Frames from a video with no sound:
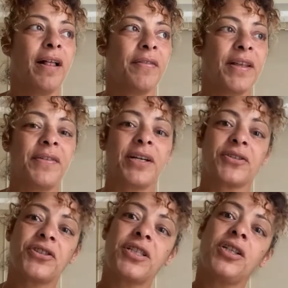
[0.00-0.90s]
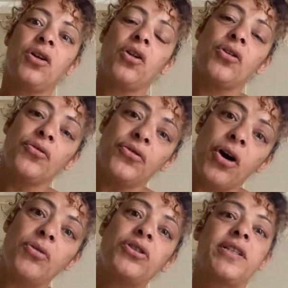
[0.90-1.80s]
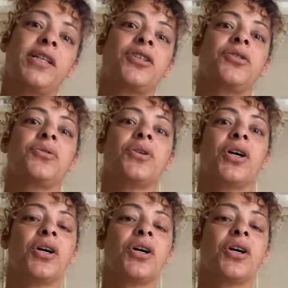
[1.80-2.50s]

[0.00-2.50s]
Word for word: that there's still no statue